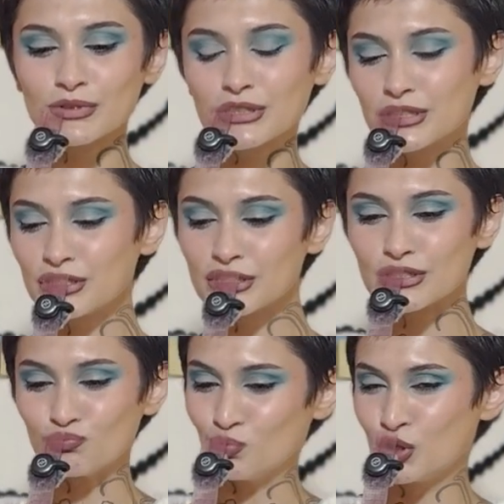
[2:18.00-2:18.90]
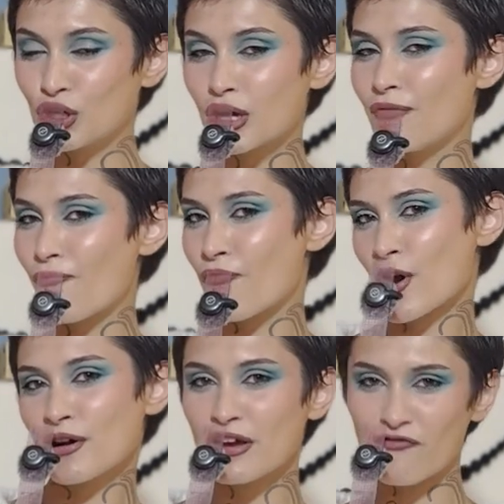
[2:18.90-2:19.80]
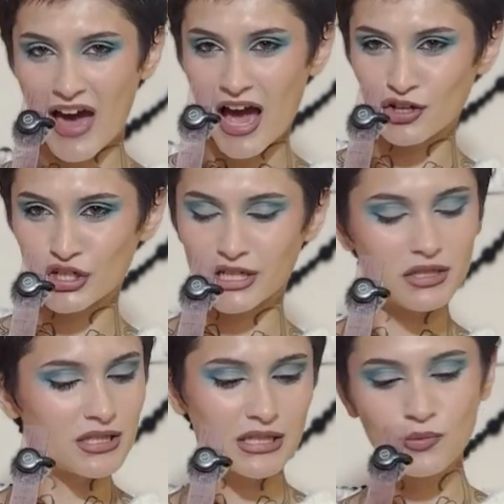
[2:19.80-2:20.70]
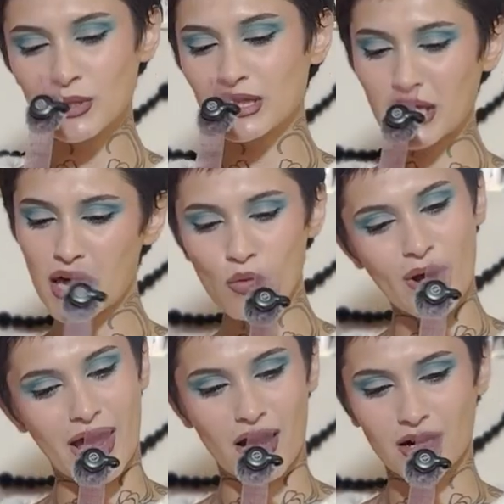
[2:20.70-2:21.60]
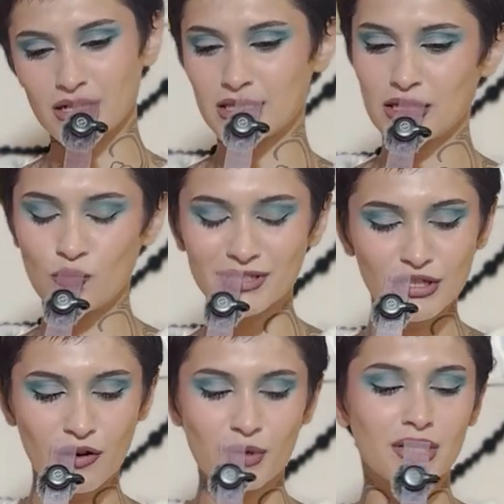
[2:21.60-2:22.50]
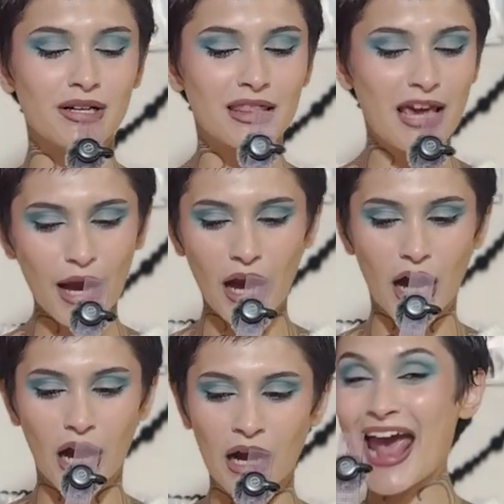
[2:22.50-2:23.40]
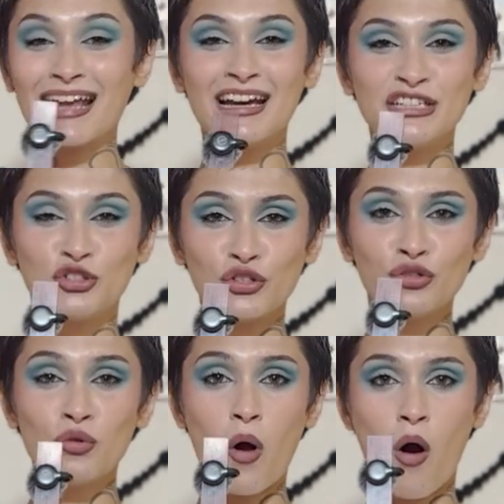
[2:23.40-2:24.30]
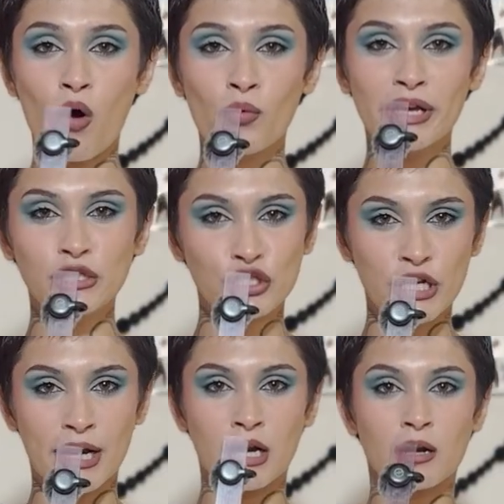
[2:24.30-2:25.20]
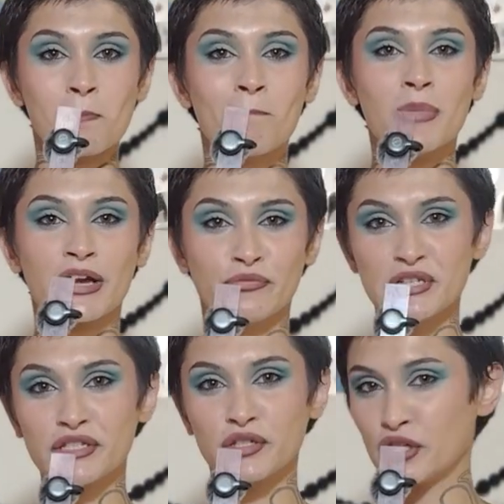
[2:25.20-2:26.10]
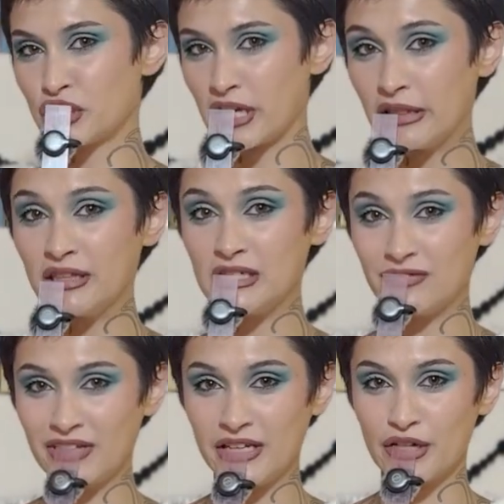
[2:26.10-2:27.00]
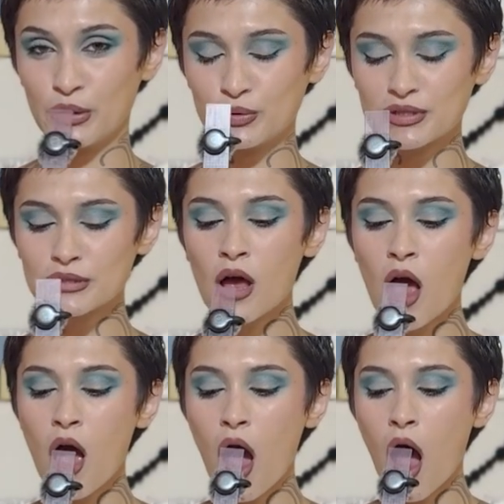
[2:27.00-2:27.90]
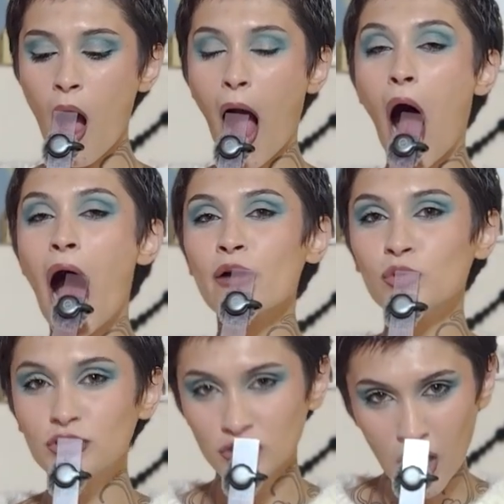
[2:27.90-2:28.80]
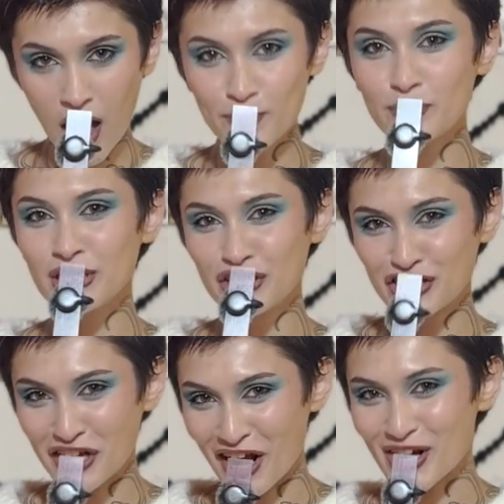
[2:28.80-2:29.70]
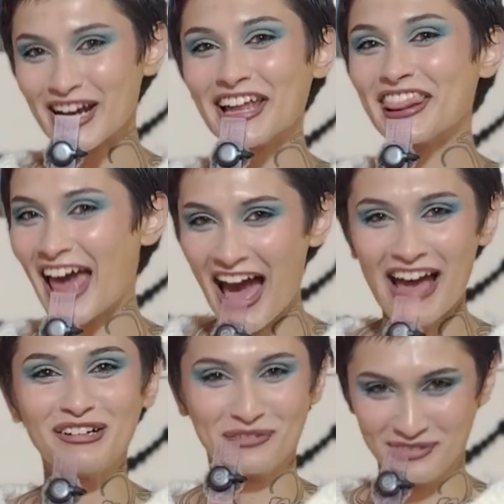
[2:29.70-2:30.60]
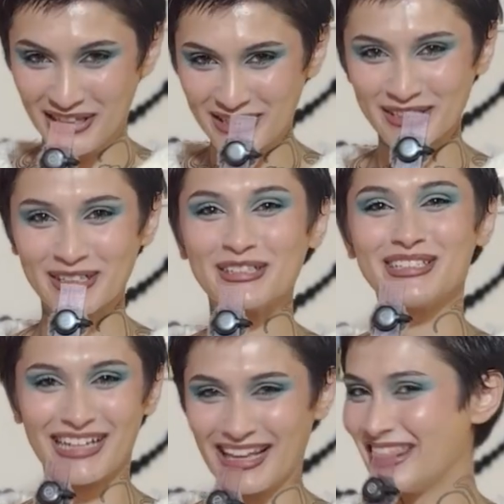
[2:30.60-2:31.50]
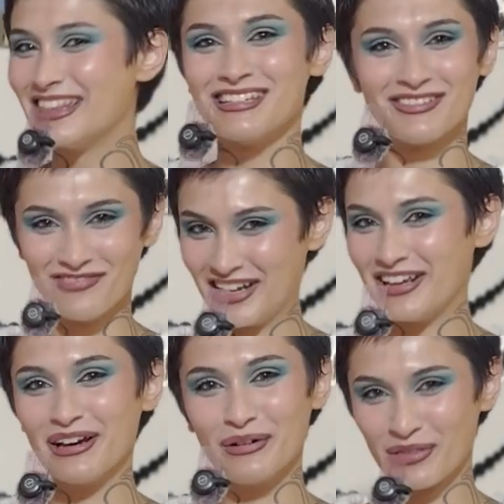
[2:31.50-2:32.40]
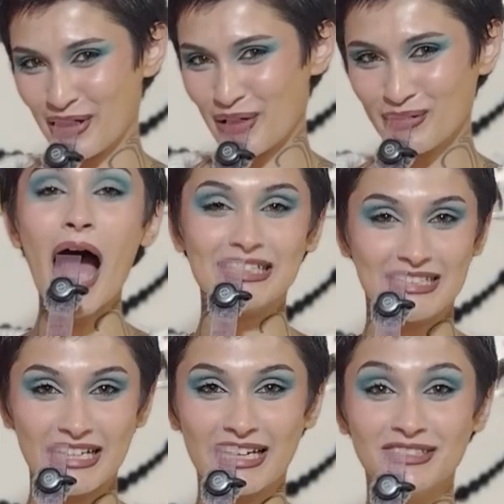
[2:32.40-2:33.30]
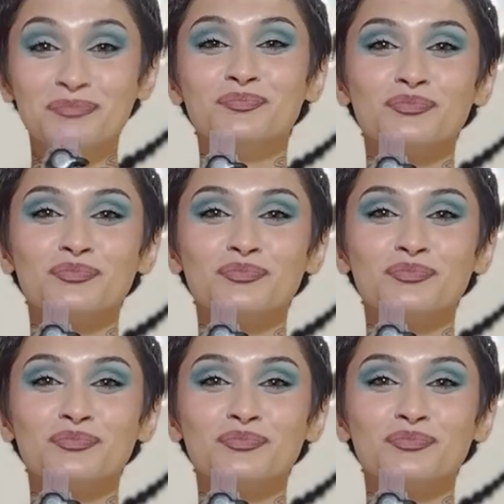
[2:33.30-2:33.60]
to just look up furry fashion, see what they wear, see what's going on there. And I do always share my research in these videos. I will not be sharing that research in this video, though. I did